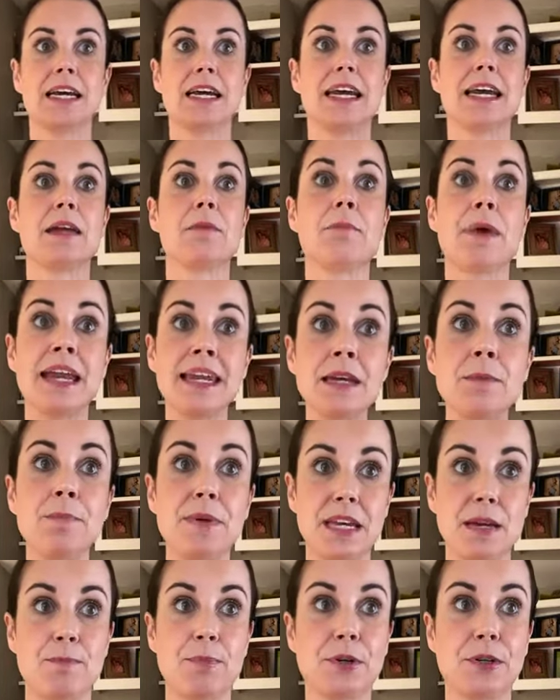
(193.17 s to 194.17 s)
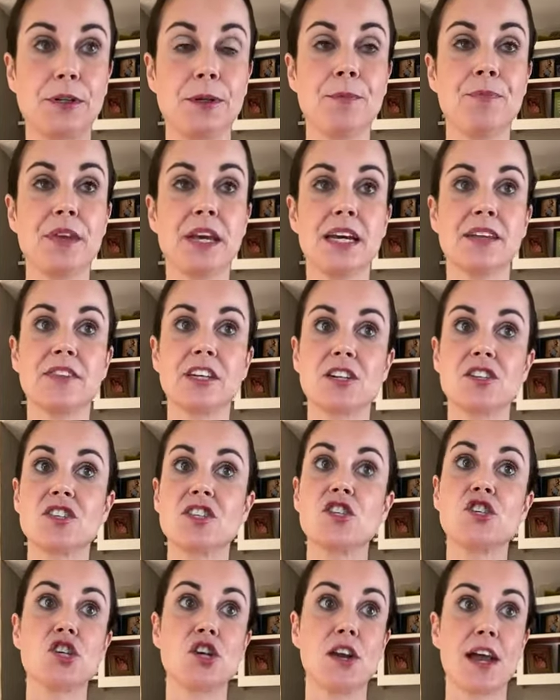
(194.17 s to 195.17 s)
In many people, there's
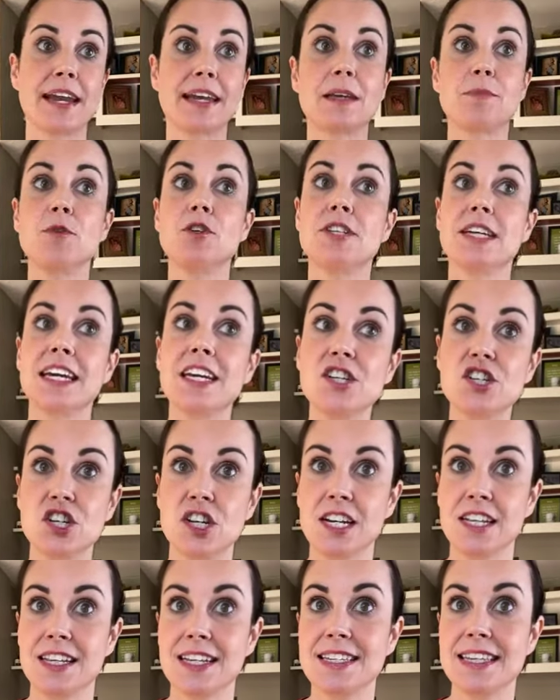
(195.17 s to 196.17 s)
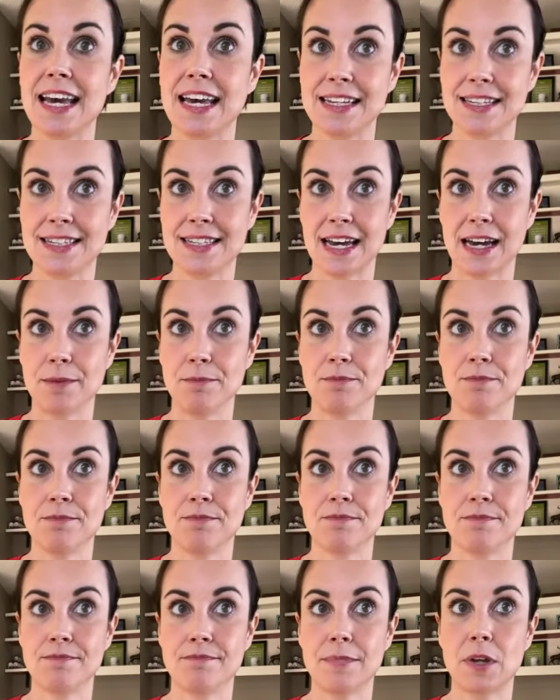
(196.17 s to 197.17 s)
a genetic mutation in this enzyme.
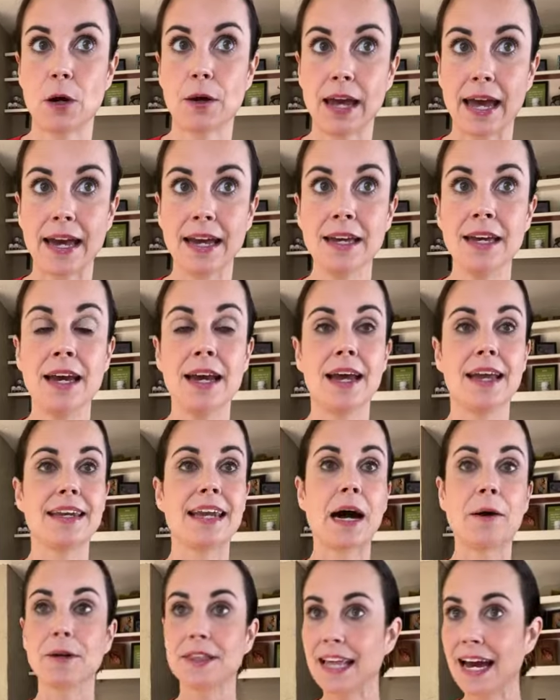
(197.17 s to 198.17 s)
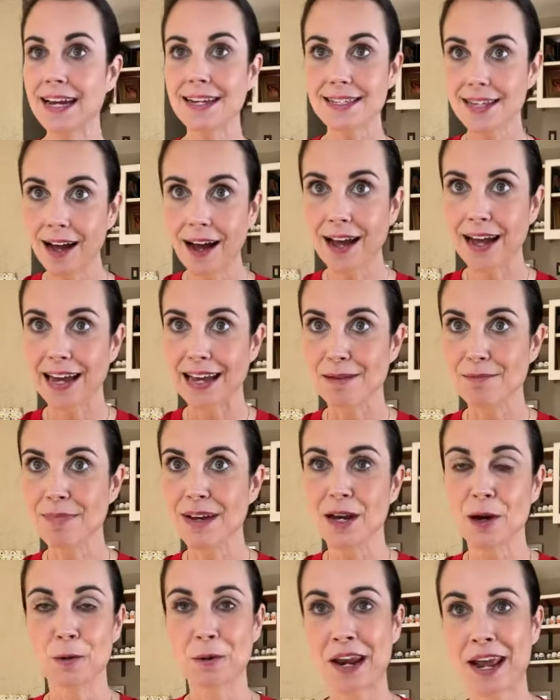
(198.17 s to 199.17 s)
Okay. Now, at that time,
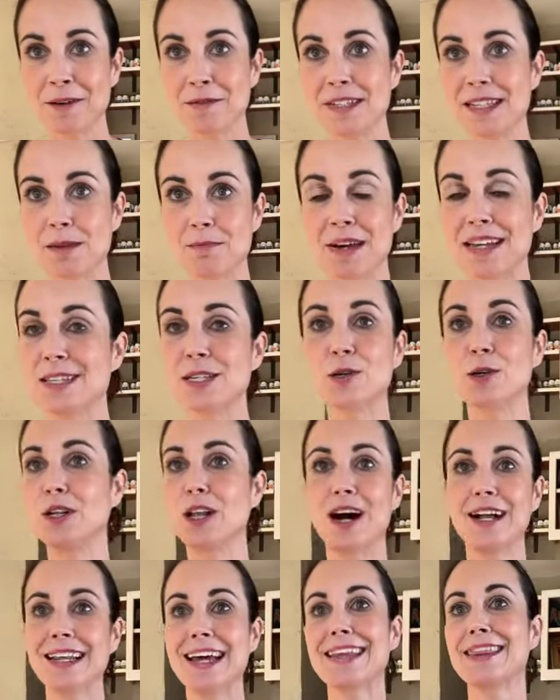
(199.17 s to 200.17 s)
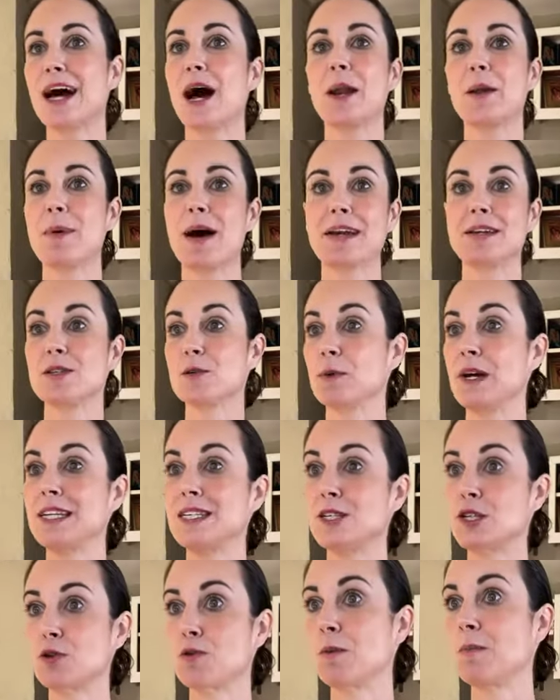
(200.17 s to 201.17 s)
when I was in med school, all I thought about is
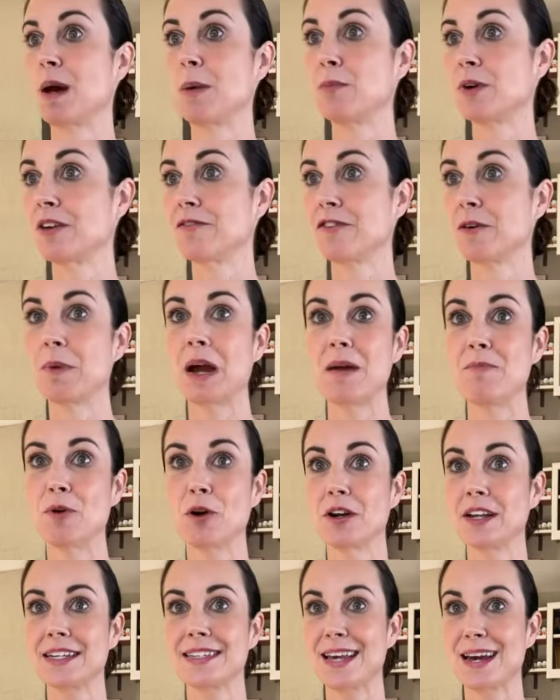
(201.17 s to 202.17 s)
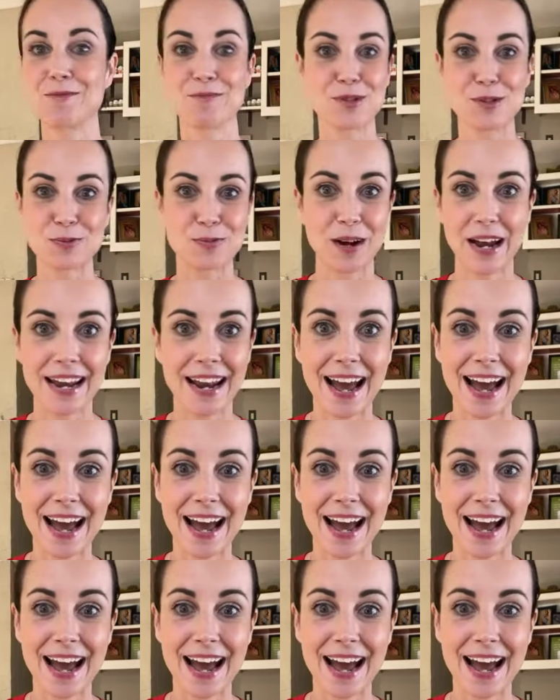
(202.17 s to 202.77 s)
ways to remember it for my board exams, right?